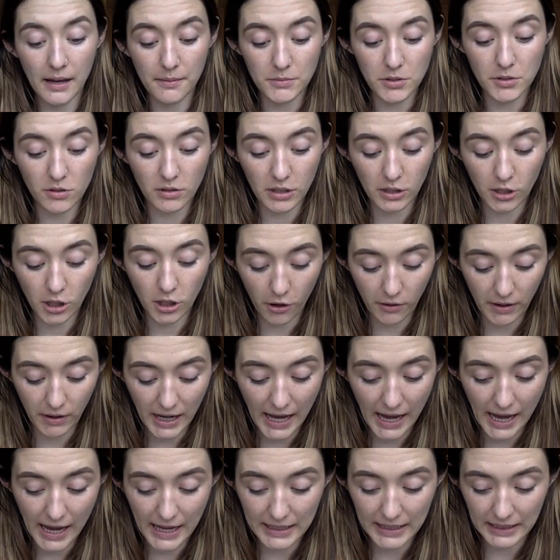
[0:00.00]
you can go
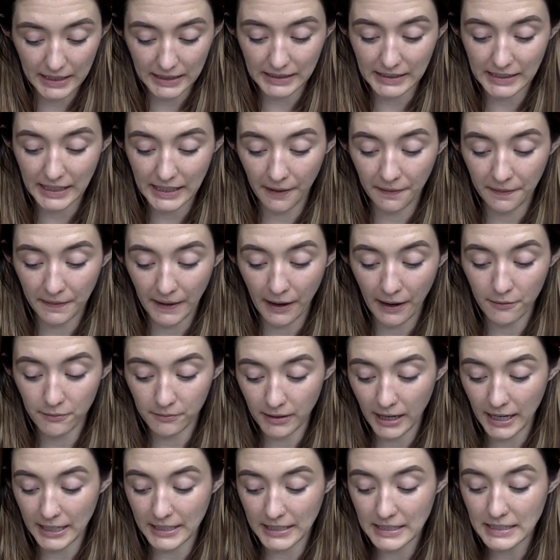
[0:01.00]
ahead and get that
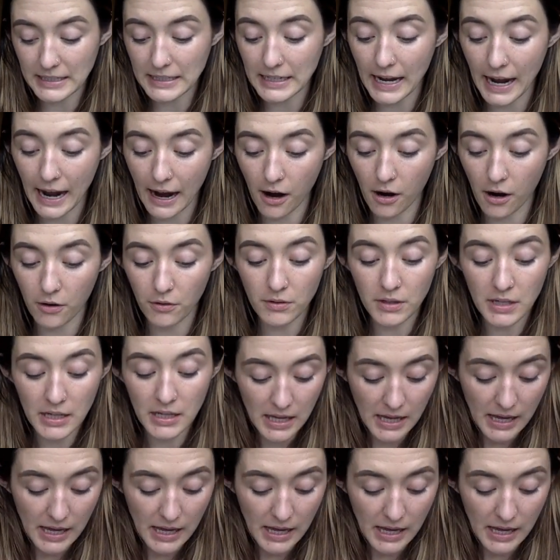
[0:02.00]
ready now.